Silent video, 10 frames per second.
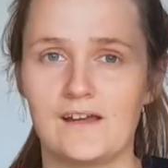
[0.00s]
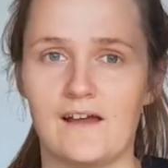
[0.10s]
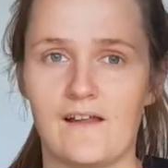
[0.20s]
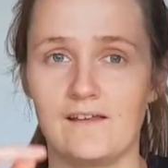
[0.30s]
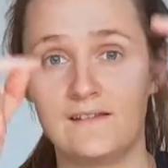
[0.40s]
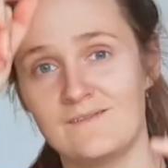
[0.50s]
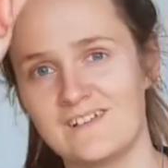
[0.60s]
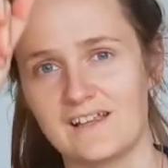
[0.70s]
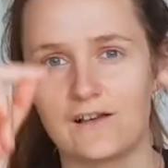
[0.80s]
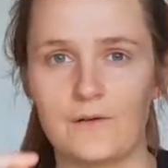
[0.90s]
and
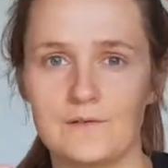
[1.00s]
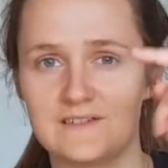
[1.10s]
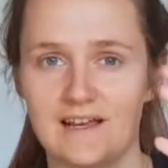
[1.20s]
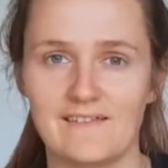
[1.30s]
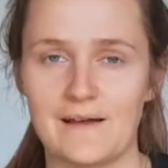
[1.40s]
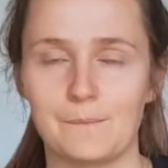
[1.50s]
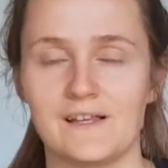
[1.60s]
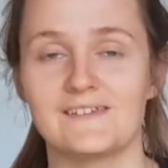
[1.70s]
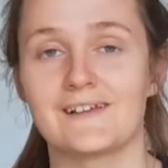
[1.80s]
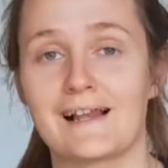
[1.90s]
it goes like that
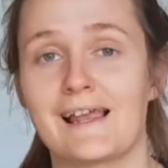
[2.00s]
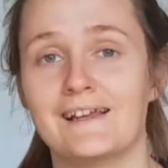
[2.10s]
basically.